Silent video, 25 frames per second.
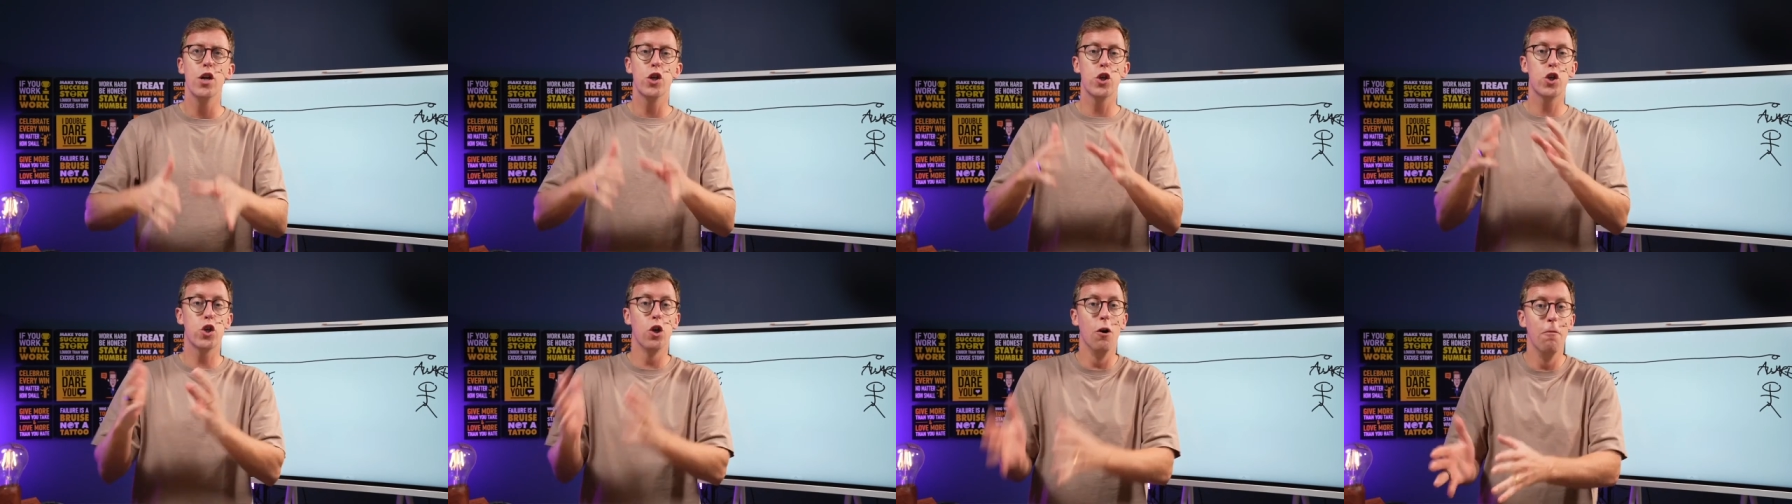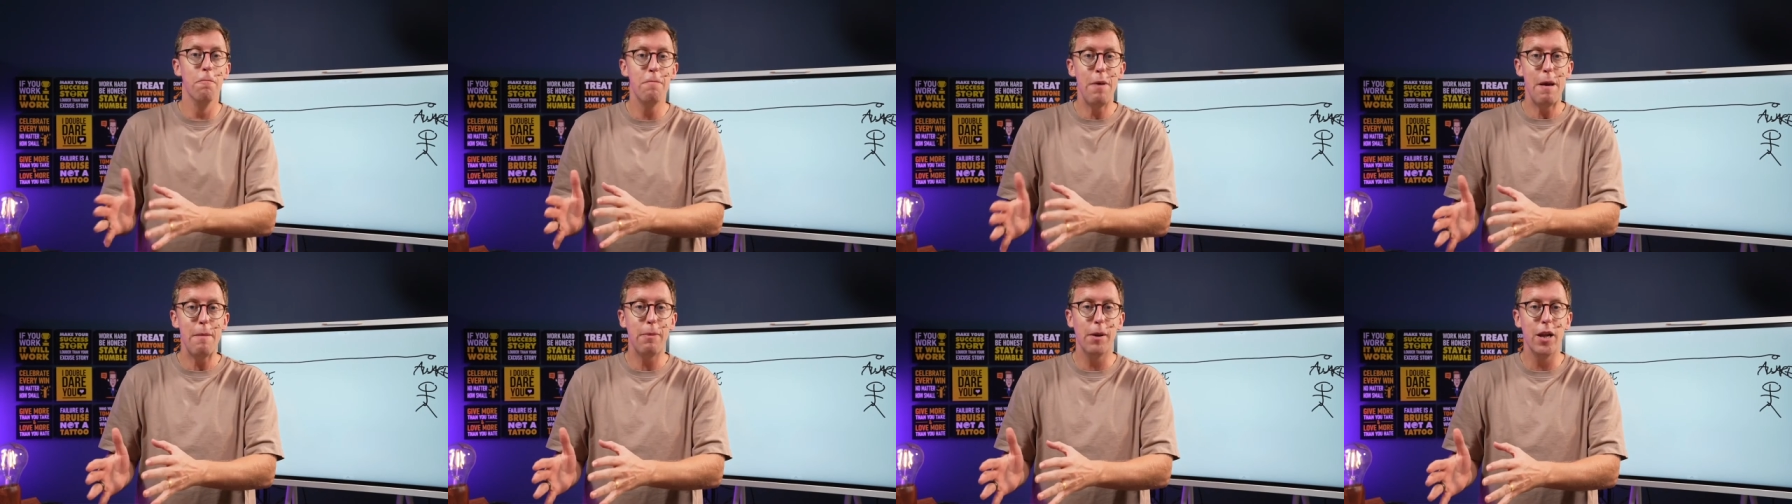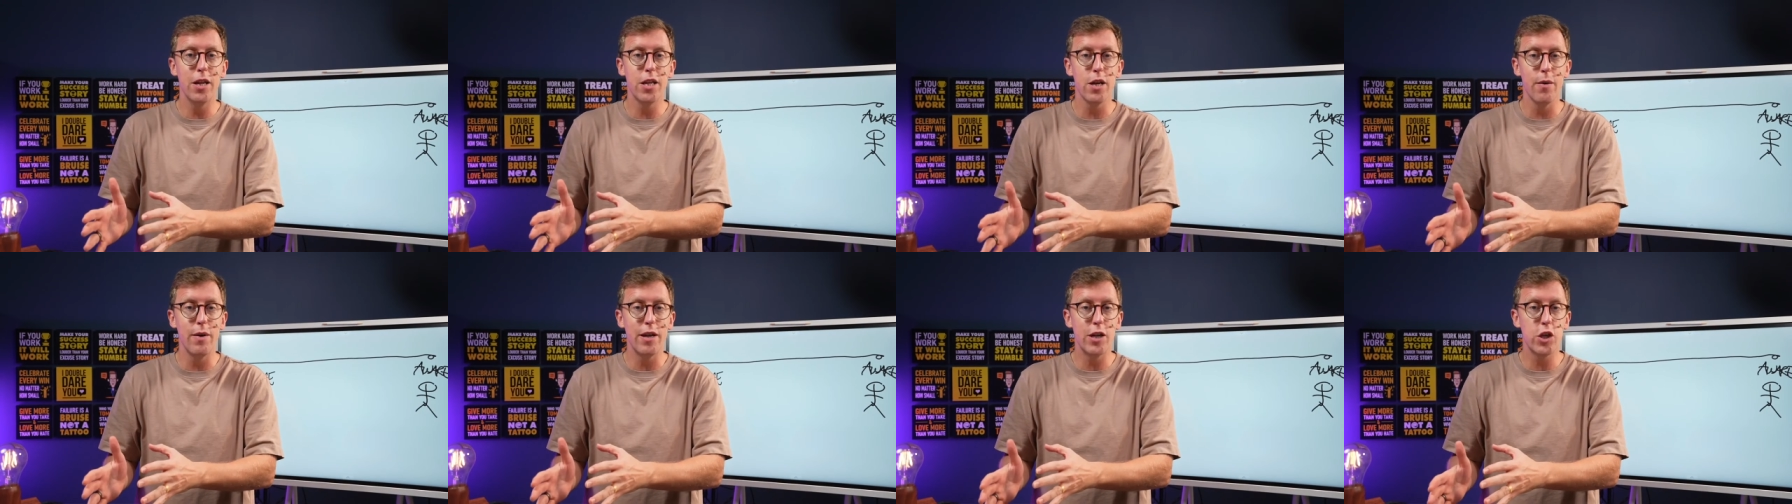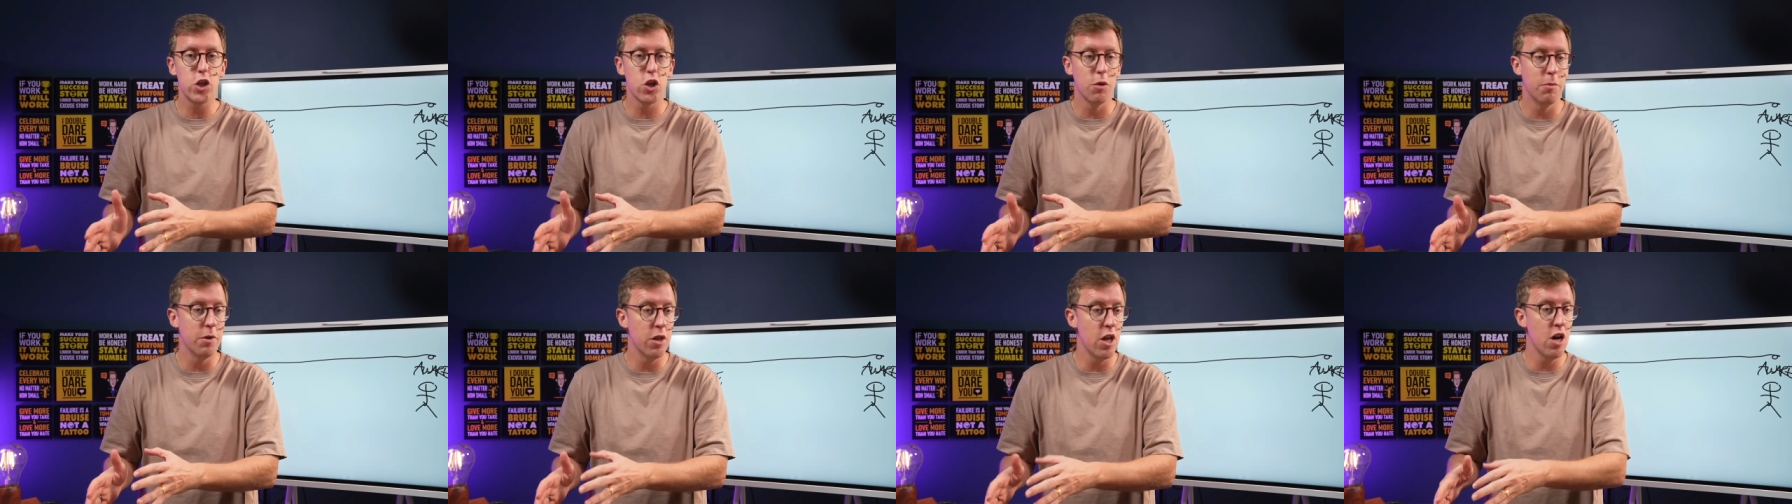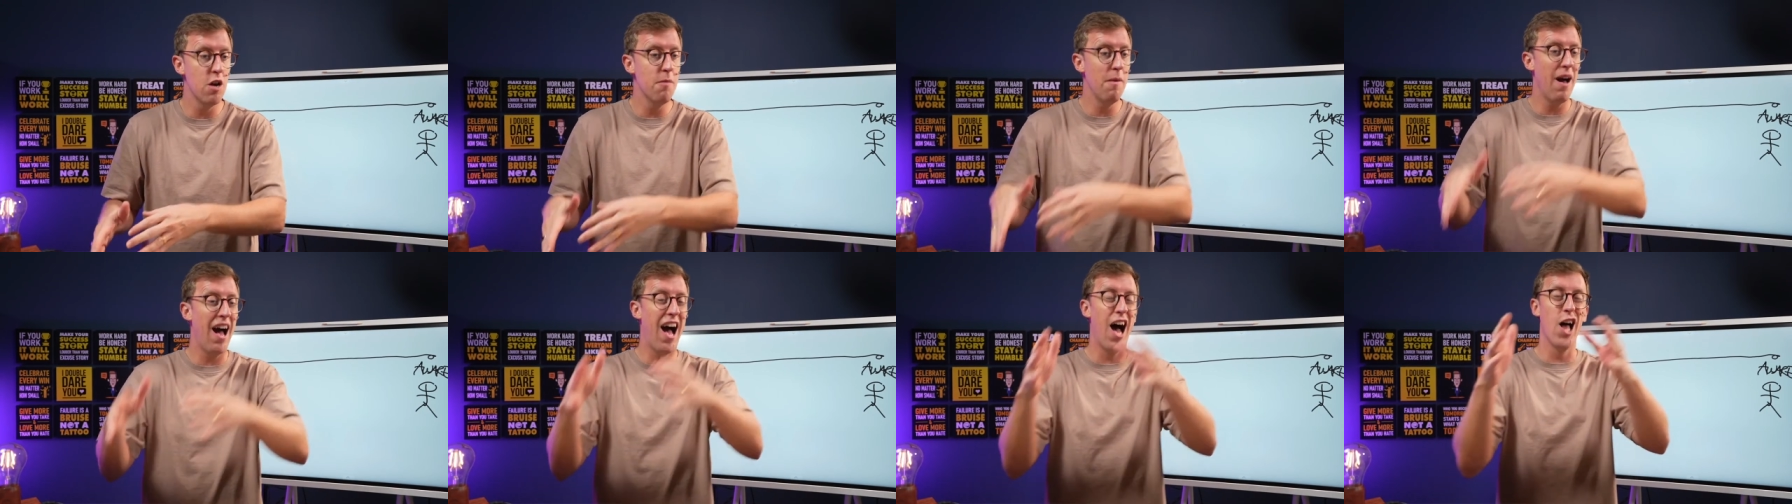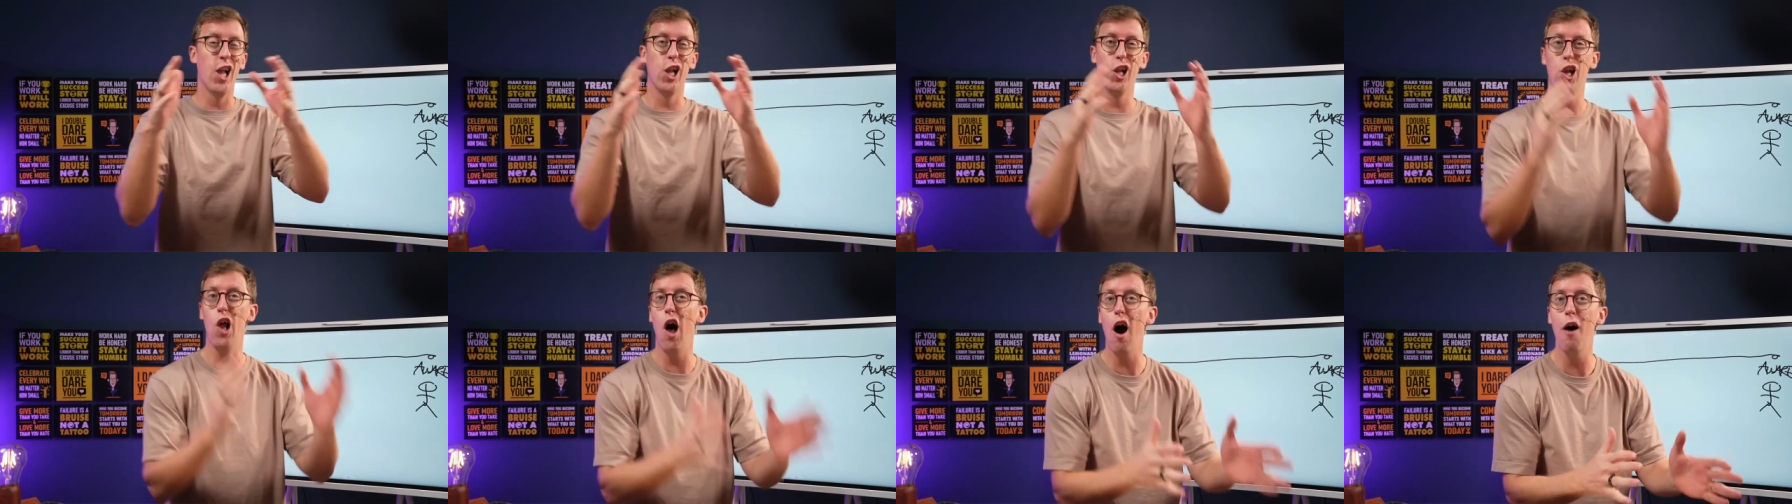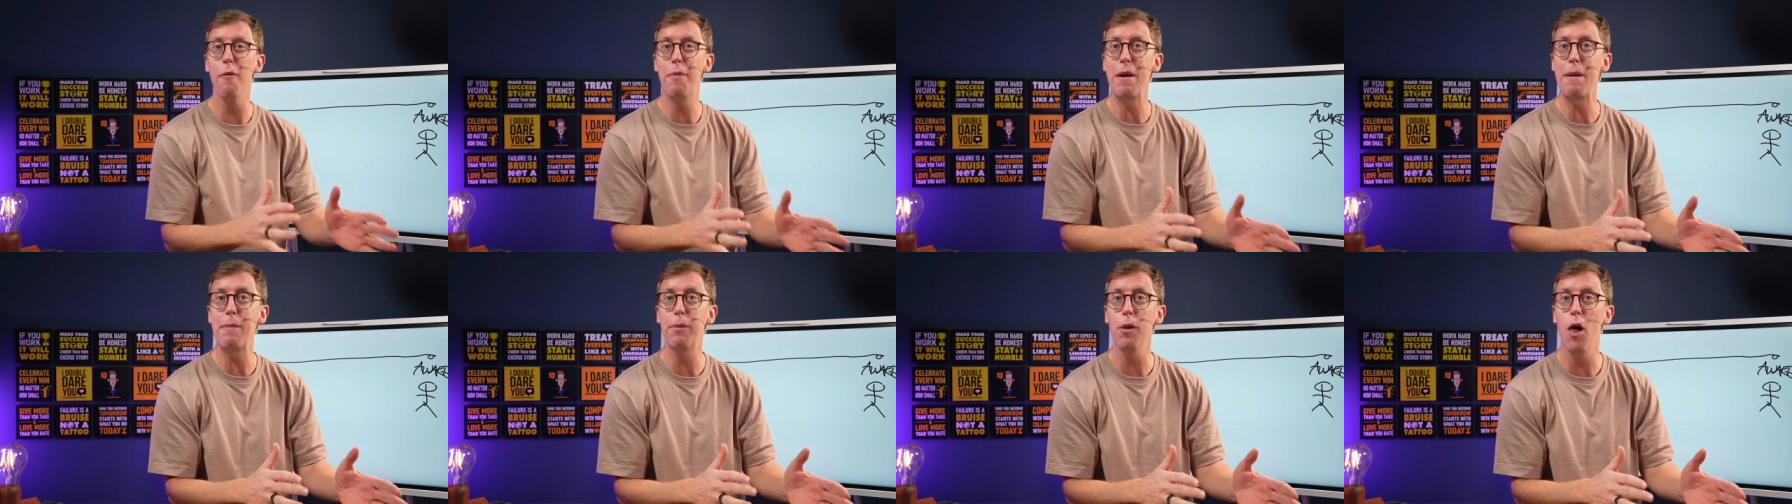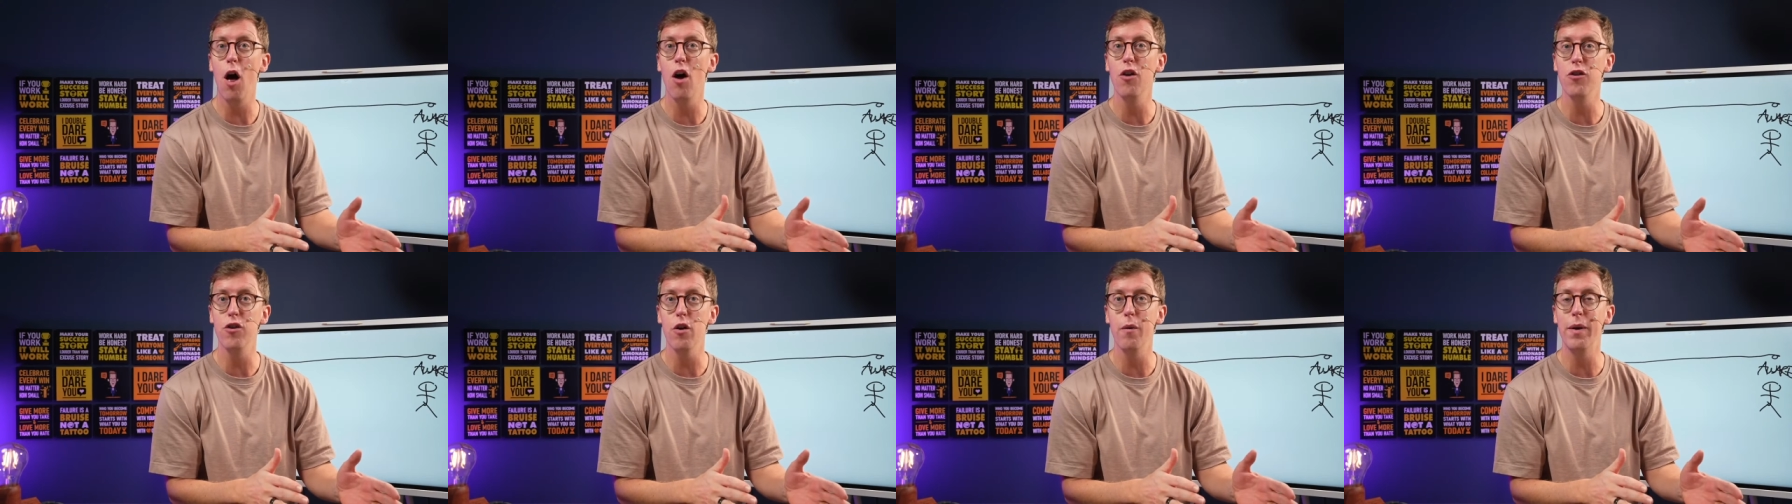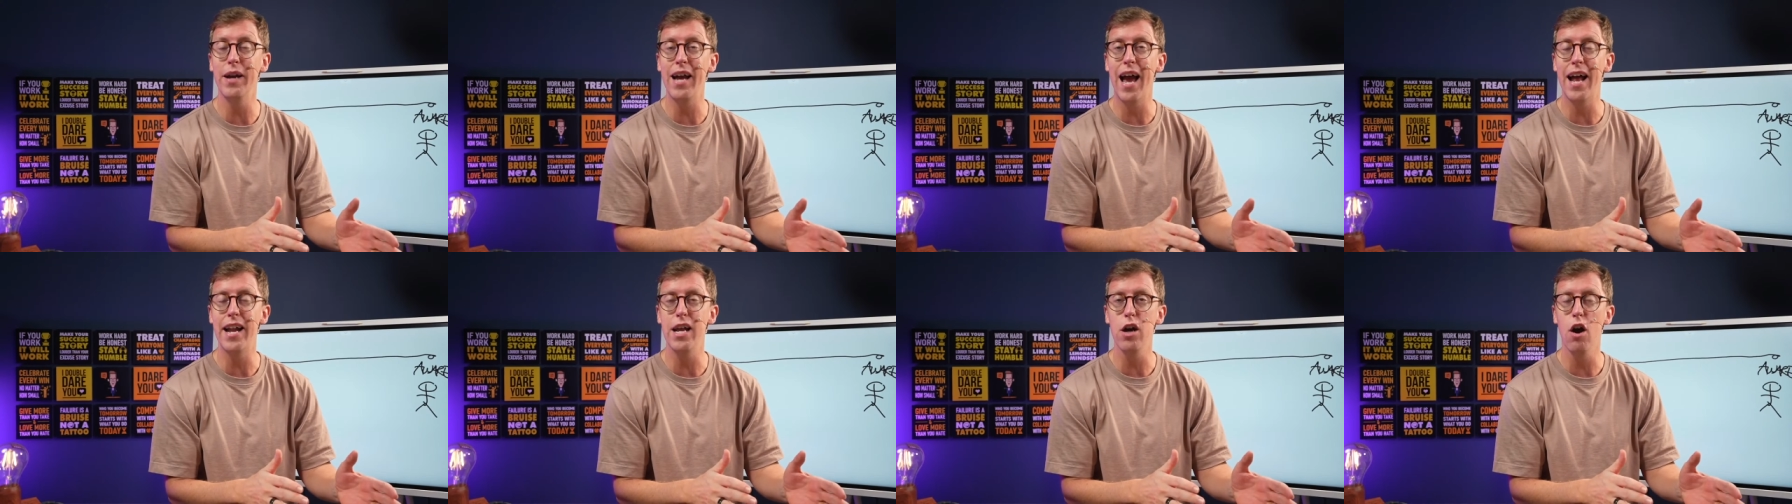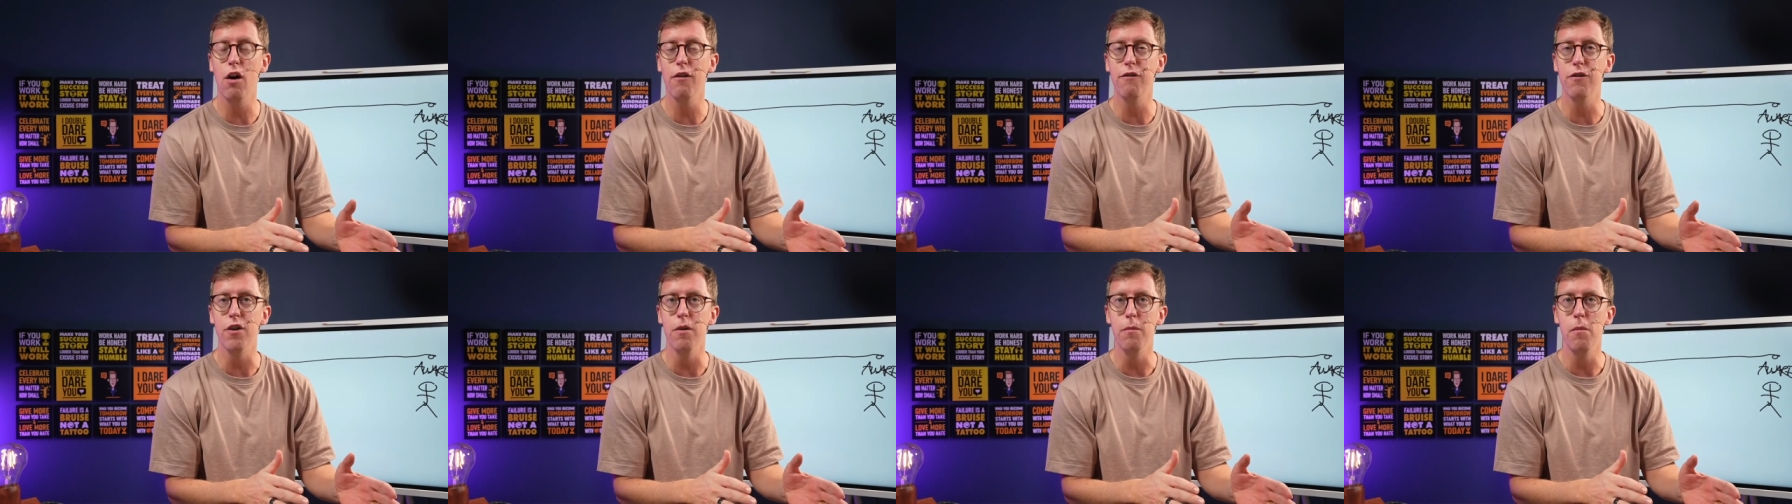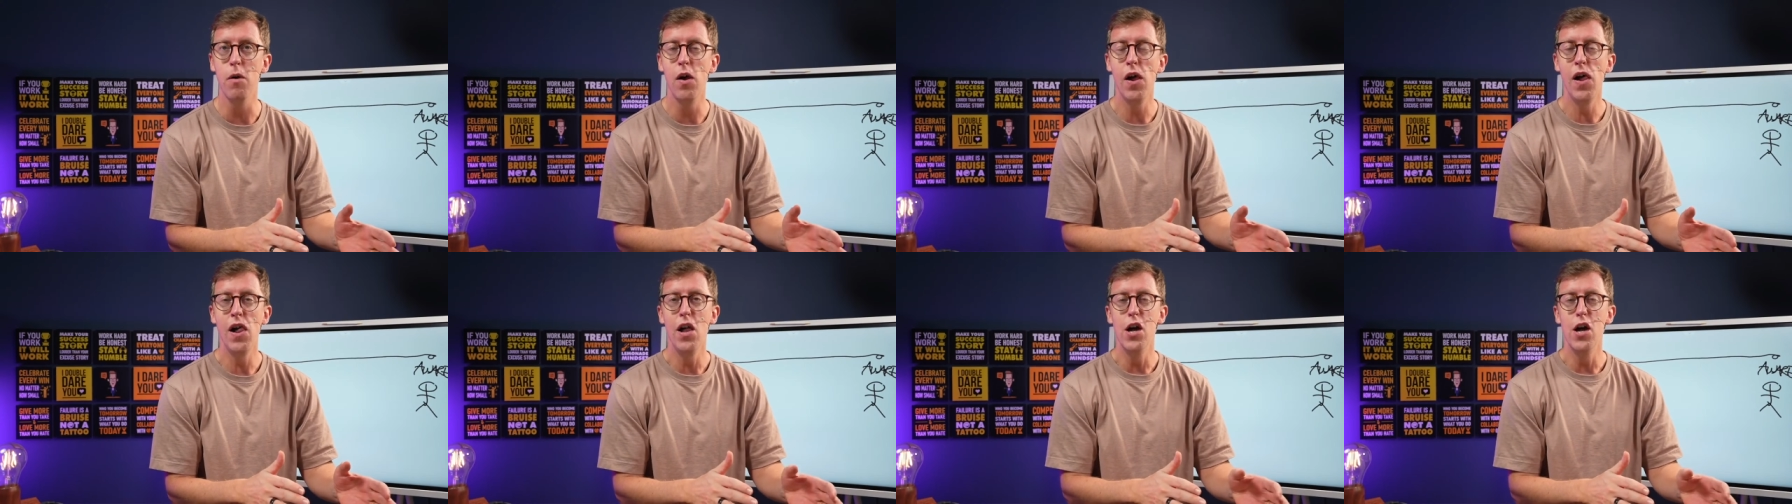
Some people are doing some of them, a lot of people aren't doing any of them.